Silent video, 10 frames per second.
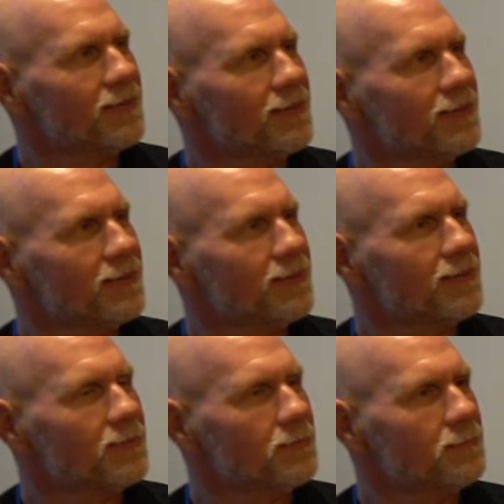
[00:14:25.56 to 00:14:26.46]

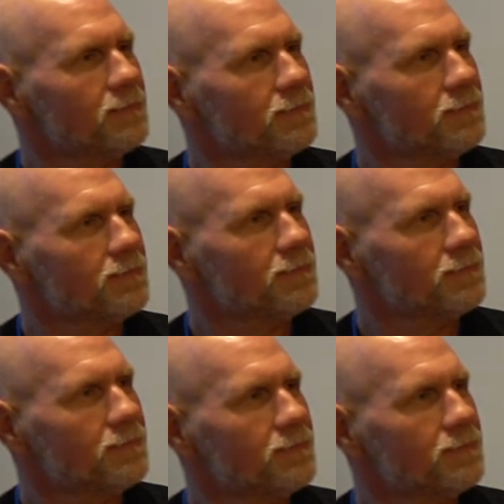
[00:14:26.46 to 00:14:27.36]

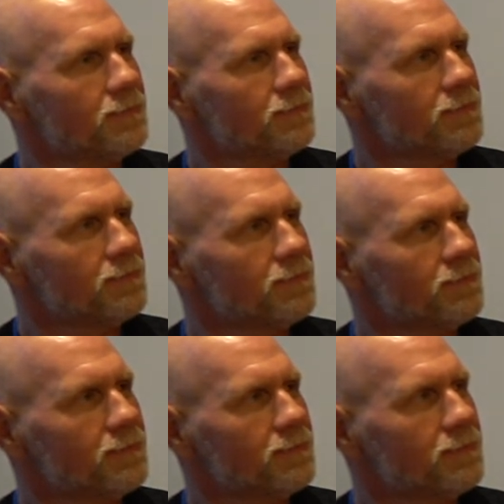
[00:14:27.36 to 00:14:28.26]

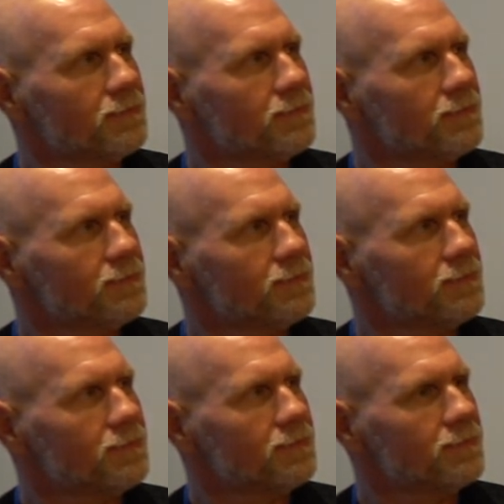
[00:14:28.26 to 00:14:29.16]

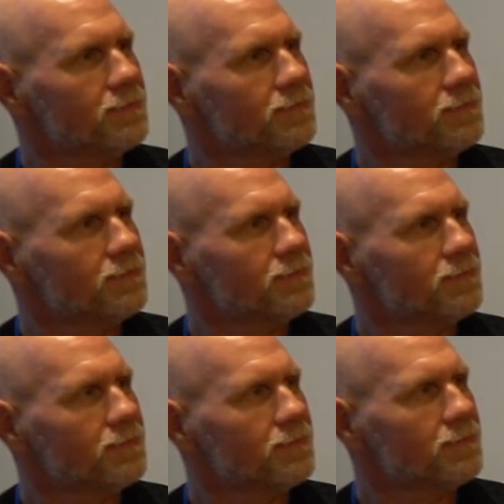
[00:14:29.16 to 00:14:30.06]

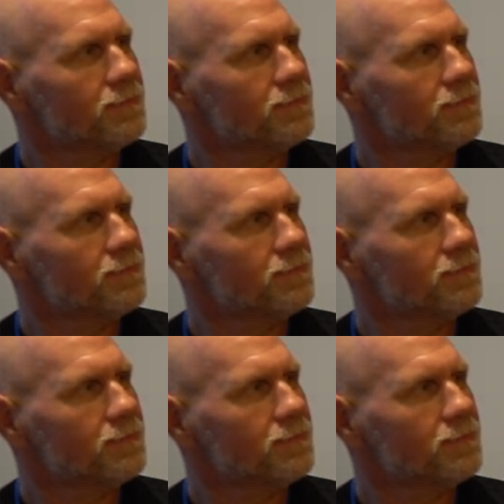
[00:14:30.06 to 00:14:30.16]
This person isn't speaking.